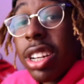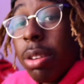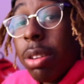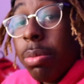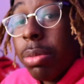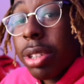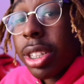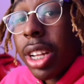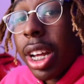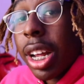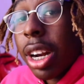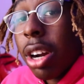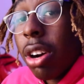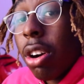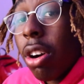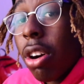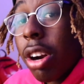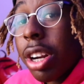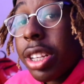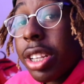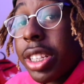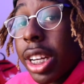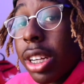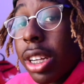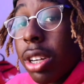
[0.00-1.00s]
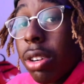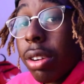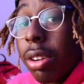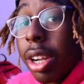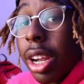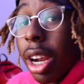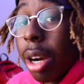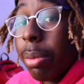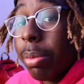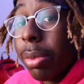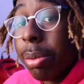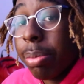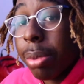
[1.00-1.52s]
I just almost had a heart
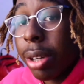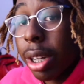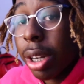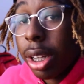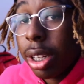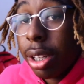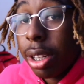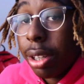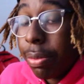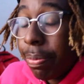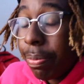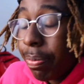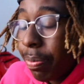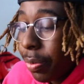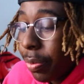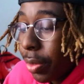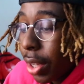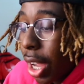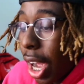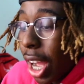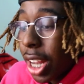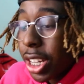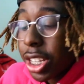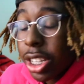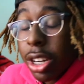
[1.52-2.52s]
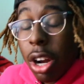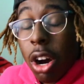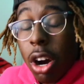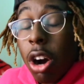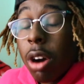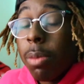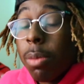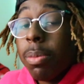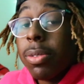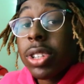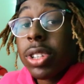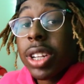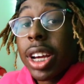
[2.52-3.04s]
attack on camera, bruh.
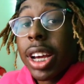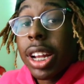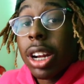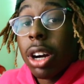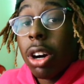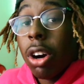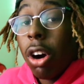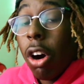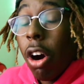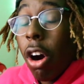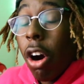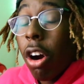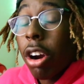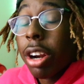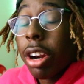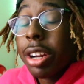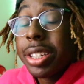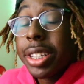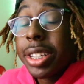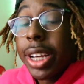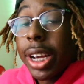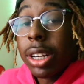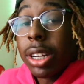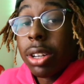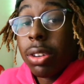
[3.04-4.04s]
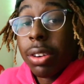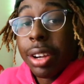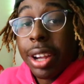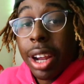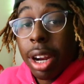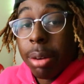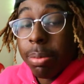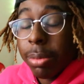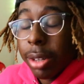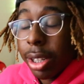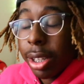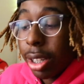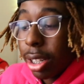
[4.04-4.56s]
I just almost had a heart
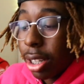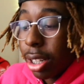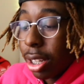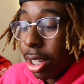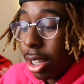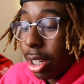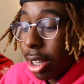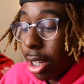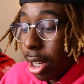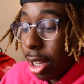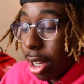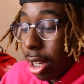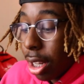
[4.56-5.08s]
attack on camera.